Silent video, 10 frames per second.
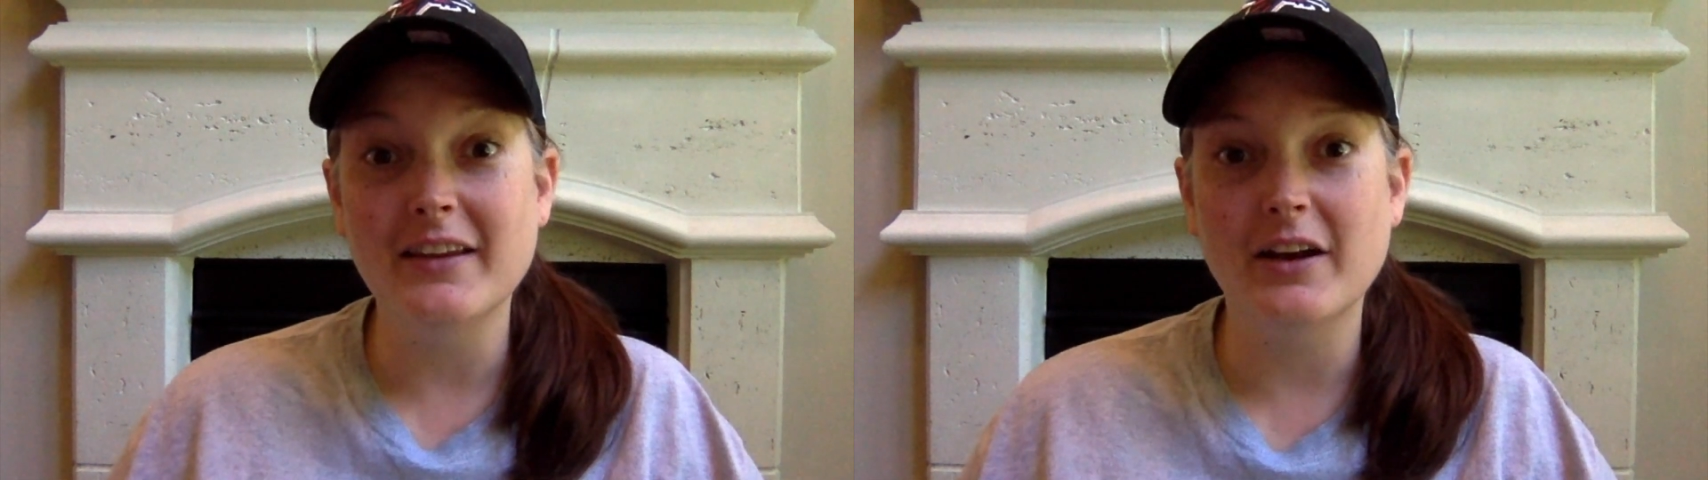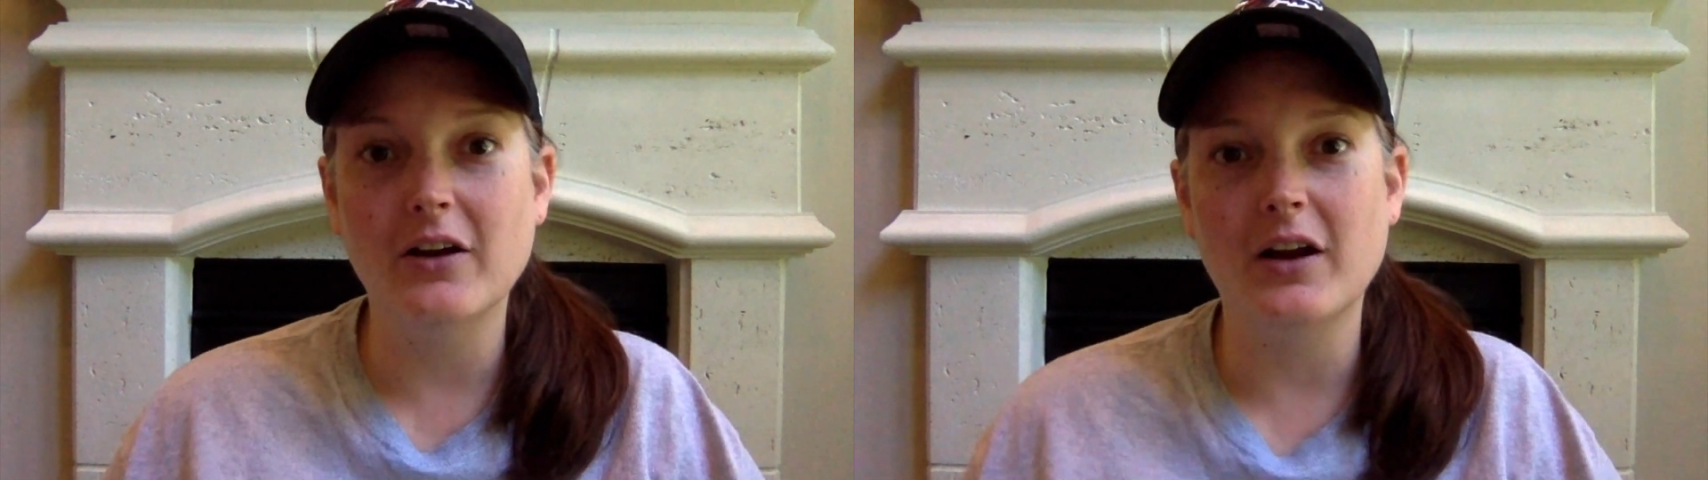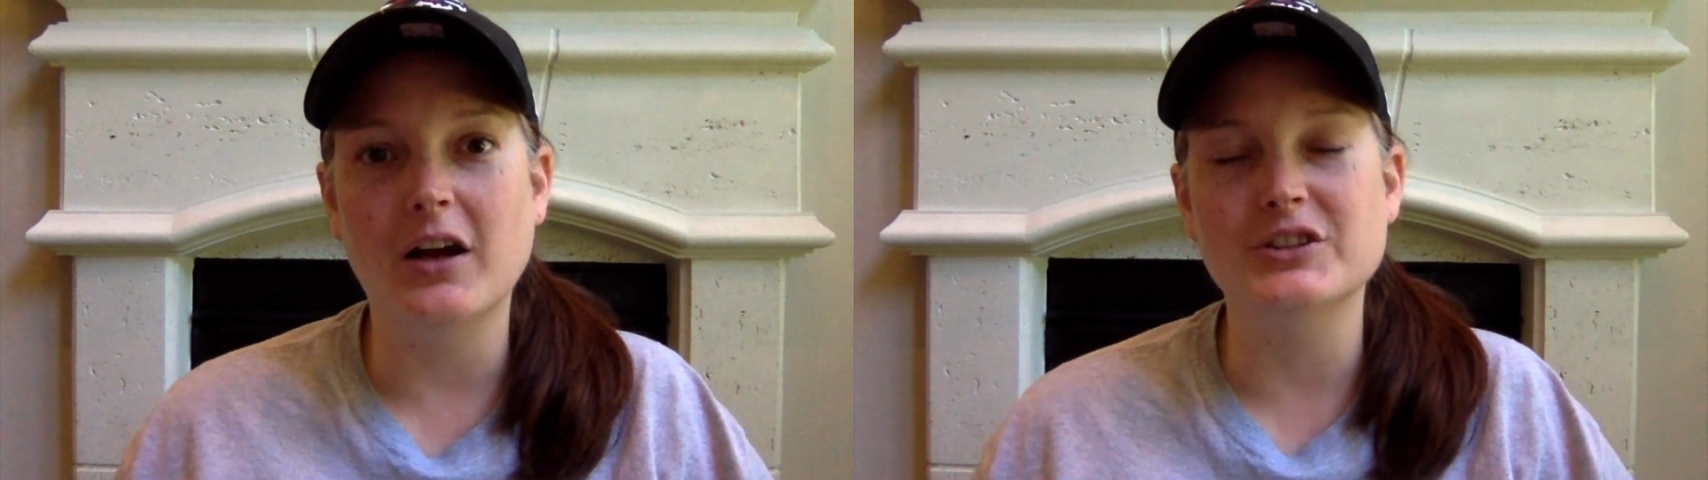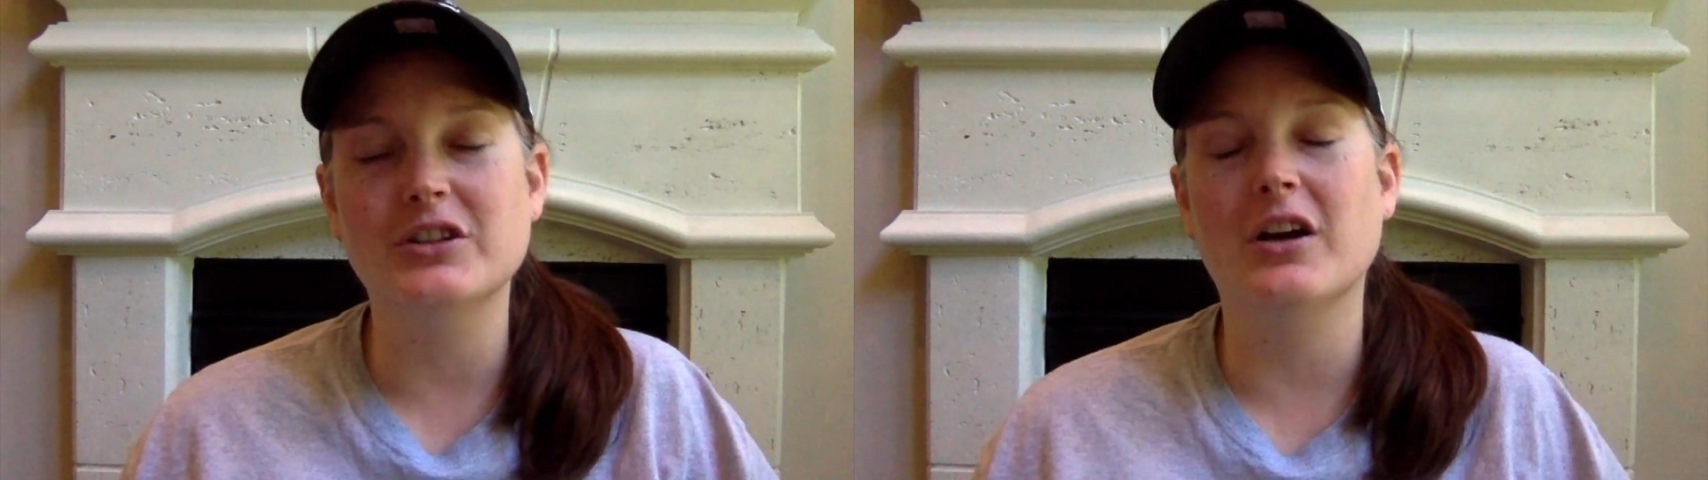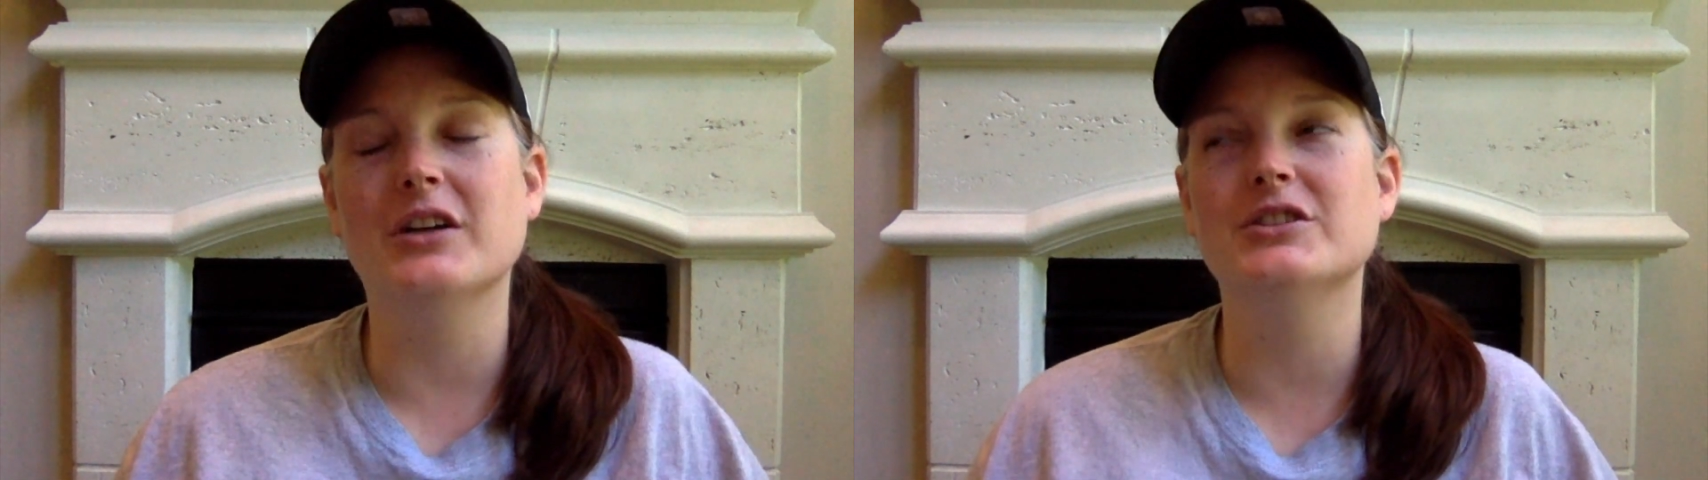there at
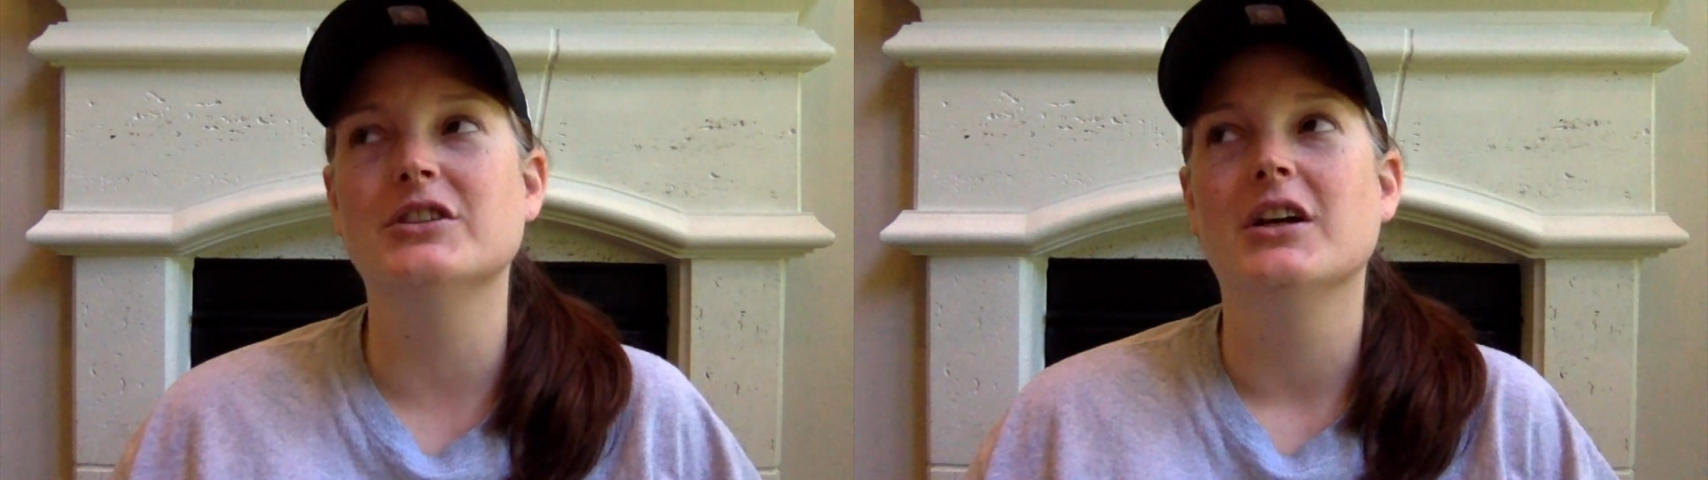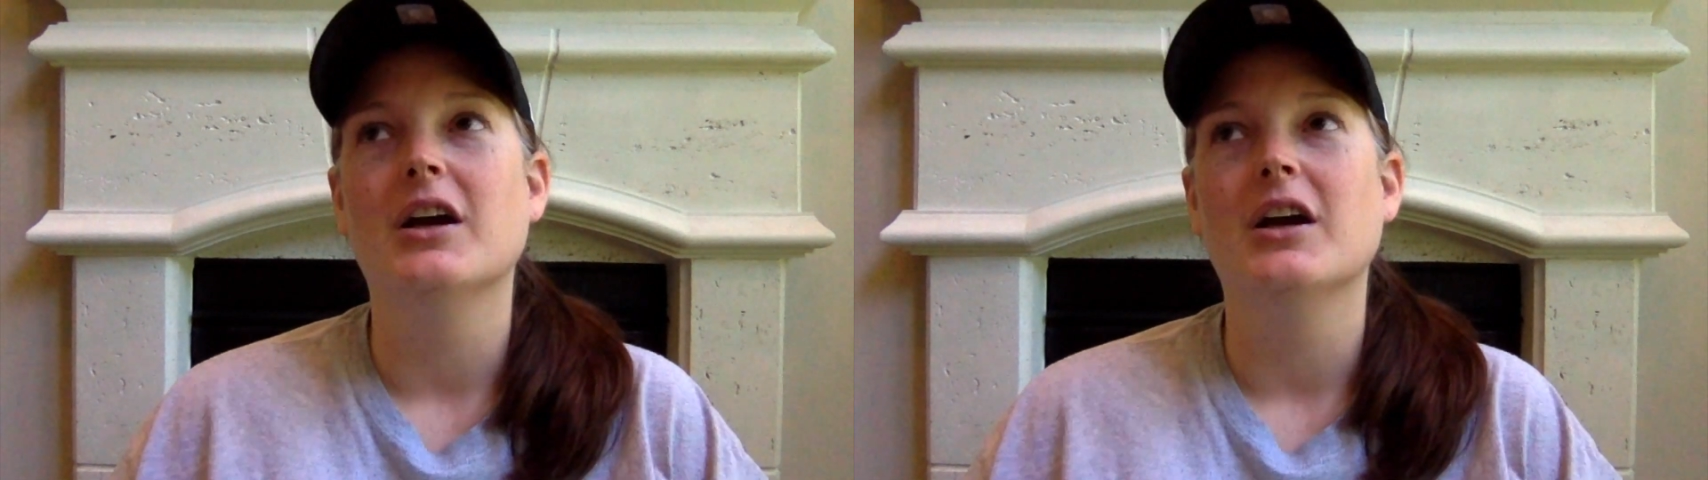Oshkosh,